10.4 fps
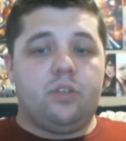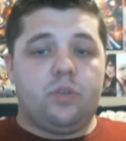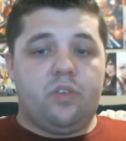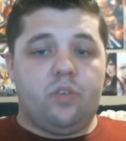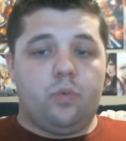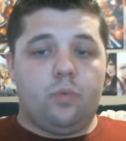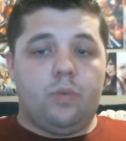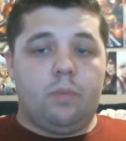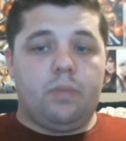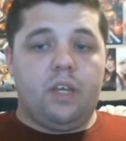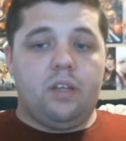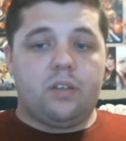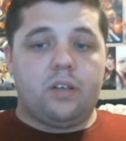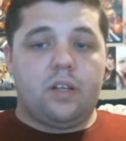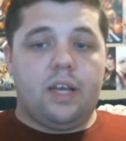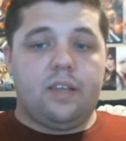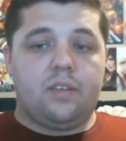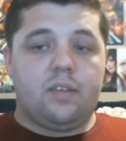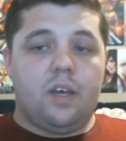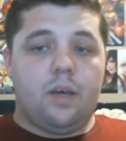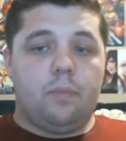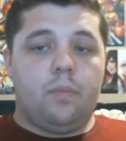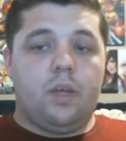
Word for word: dressing room update, class uh,